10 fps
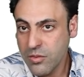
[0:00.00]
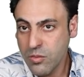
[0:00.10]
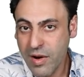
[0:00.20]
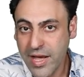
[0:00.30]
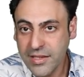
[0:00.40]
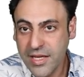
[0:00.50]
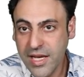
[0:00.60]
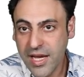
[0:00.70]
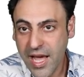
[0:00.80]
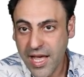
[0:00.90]
When
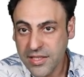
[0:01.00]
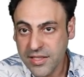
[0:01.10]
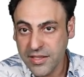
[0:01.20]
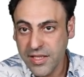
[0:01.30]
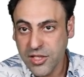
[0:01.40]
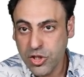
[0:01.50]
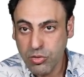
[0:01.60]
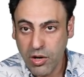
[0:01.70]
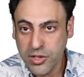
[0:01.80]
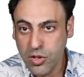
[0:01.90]
the insulin
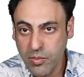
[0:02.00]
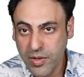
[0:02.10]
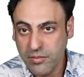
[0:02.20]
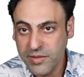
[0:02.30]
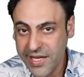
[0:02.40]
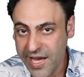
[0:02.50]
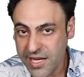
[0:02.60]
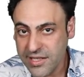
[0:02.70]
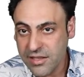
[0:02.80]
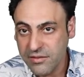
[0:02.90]
try to open up the
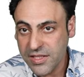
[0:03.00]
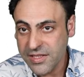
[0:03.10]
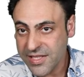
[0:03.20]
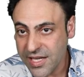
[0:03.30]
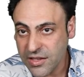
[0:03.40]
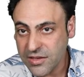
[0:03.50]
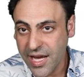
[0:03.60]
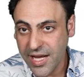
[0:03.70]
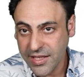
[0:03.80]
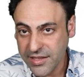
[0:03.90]
gates of the cell
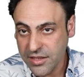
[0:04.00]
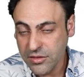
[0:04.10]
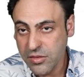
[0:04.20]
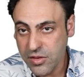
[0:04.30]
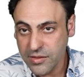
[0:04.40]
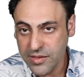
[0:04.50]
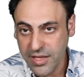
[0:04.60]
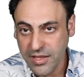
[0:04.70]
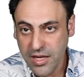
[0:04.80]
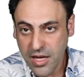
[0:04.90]
and let the glucose
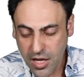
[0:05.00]
in.